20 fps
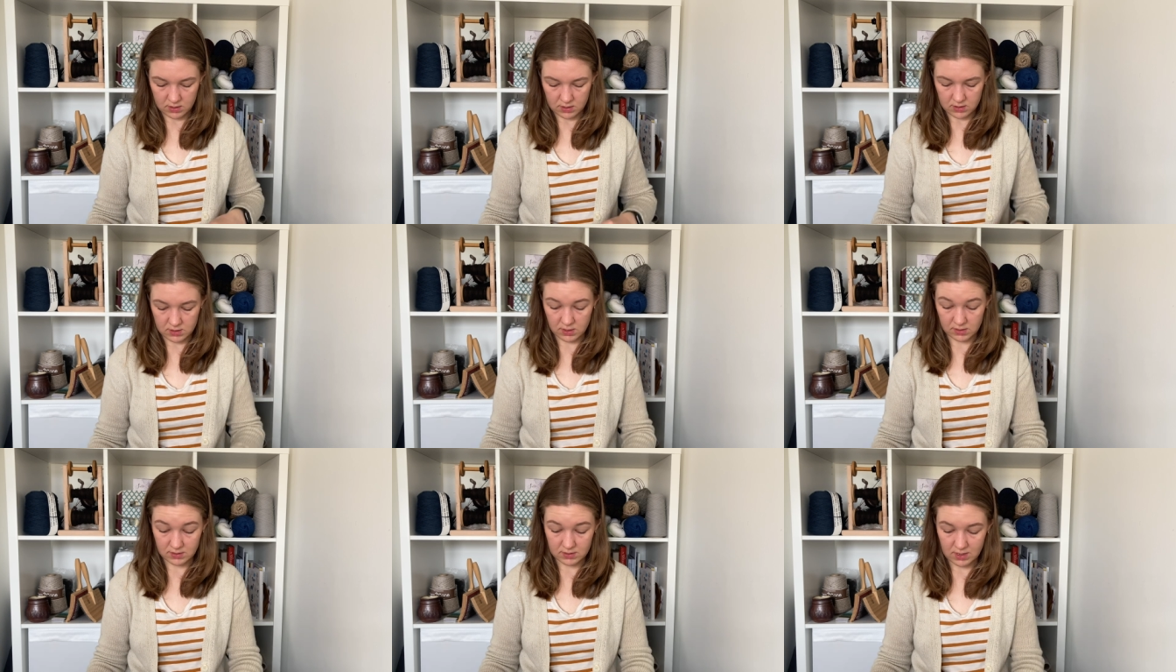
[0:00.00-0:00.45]

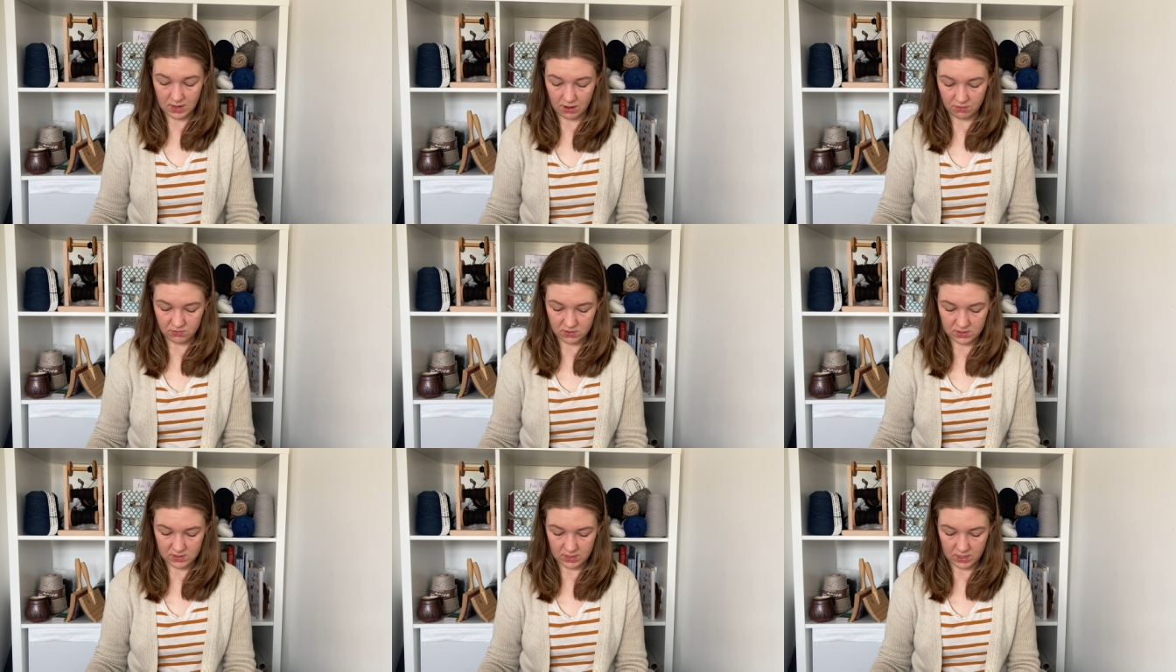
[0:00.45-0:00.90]
doesn't
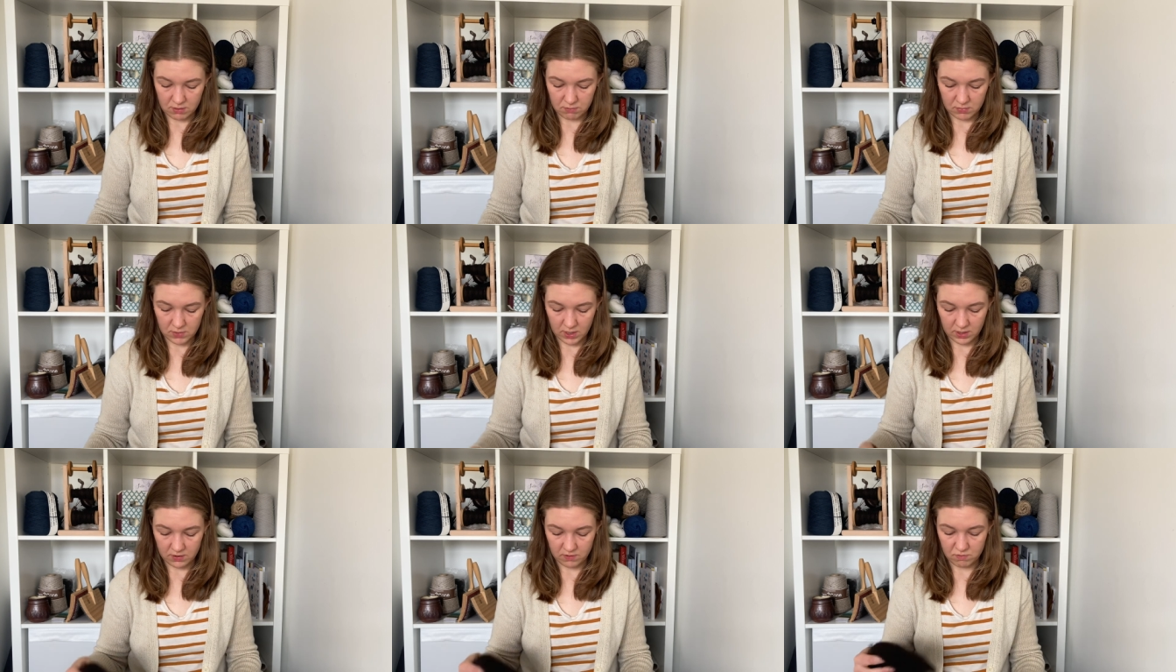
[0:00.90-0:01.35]
have the same
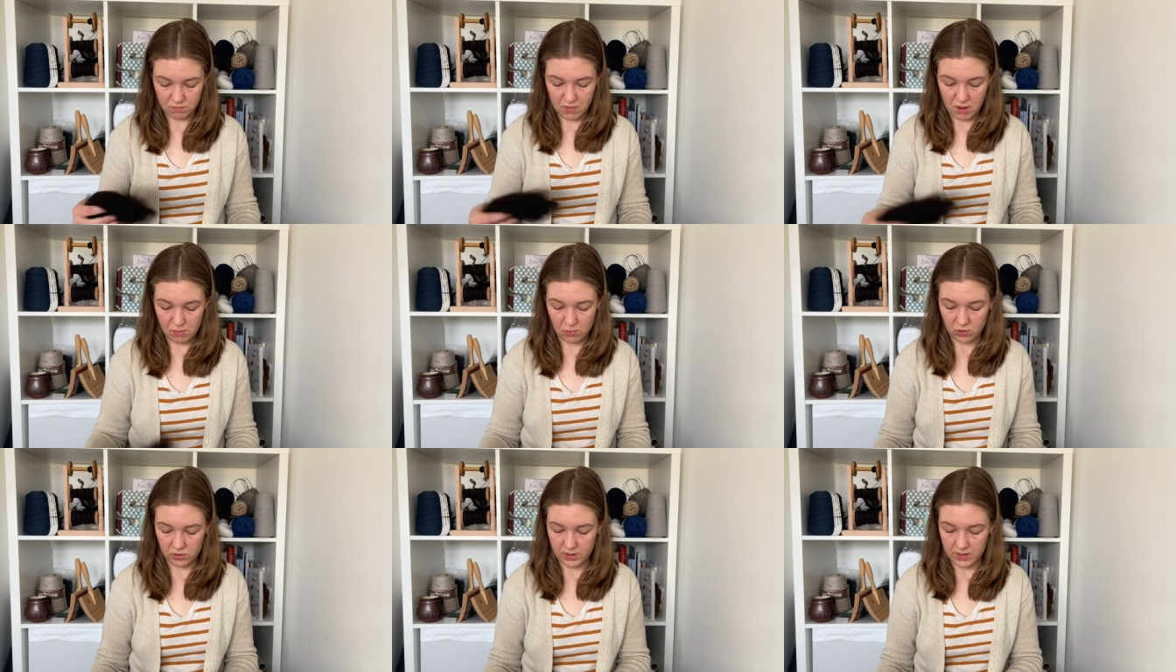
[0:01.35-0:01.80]
kind of
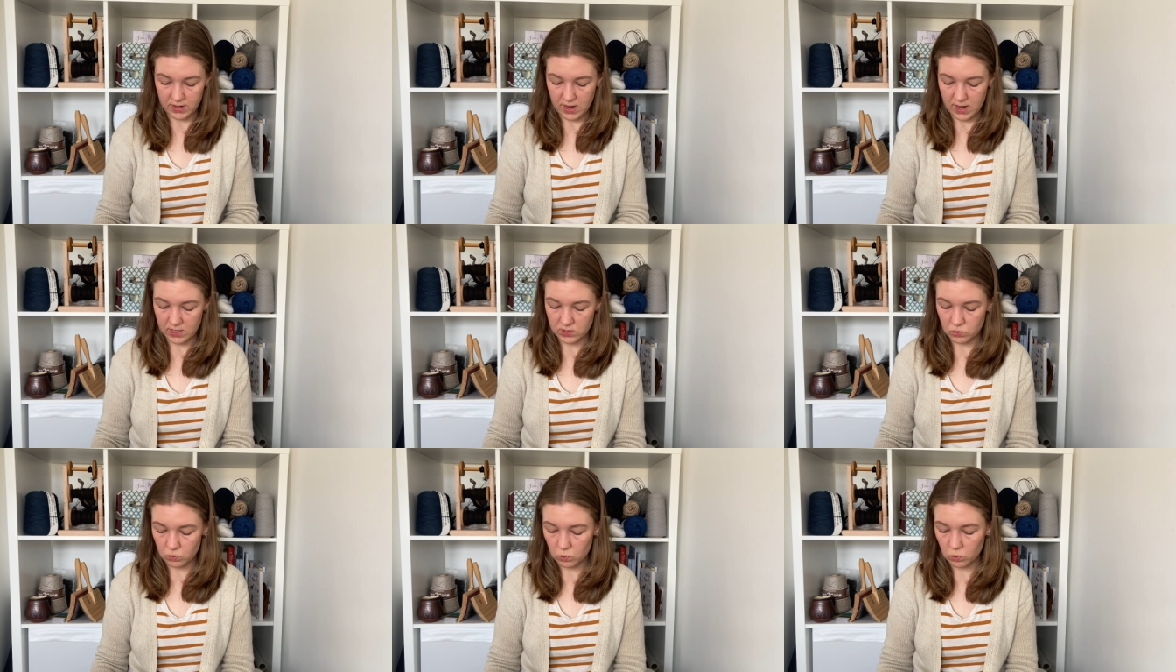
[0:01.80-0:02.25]
memory
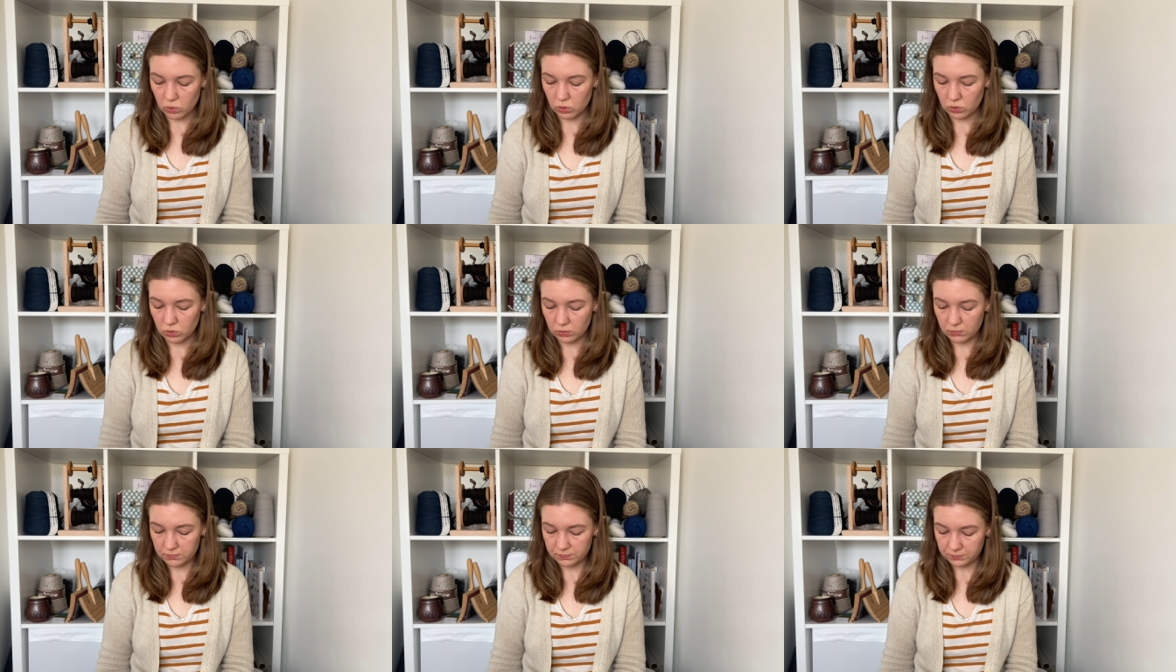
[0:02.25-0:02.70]
as
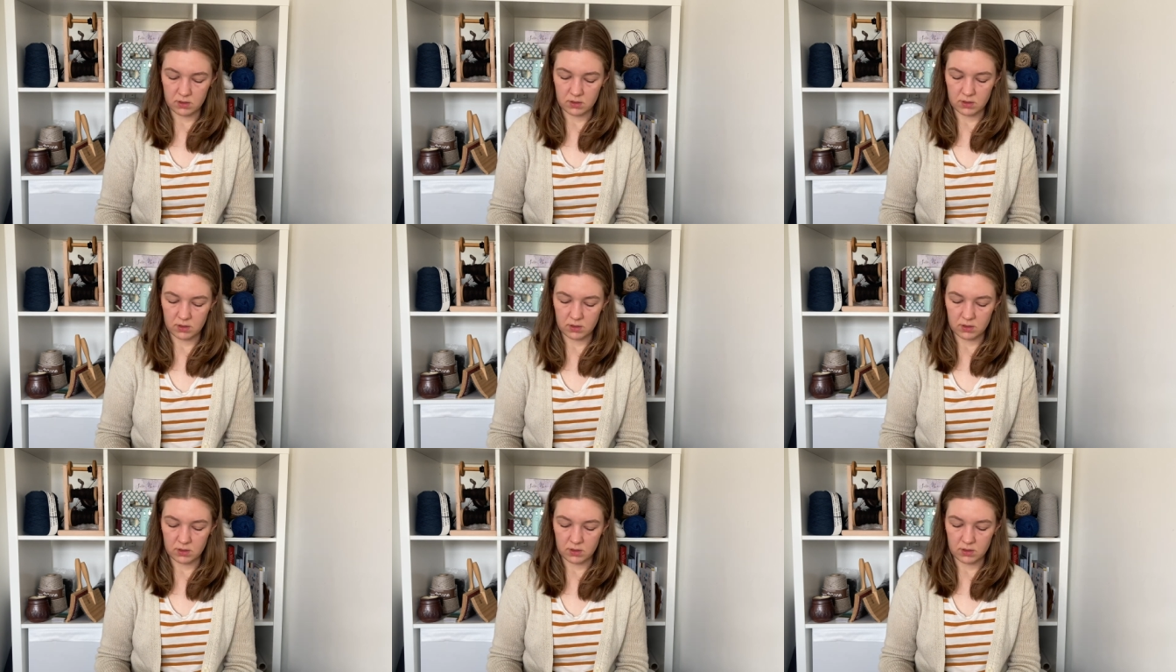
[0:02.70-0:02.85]
wool.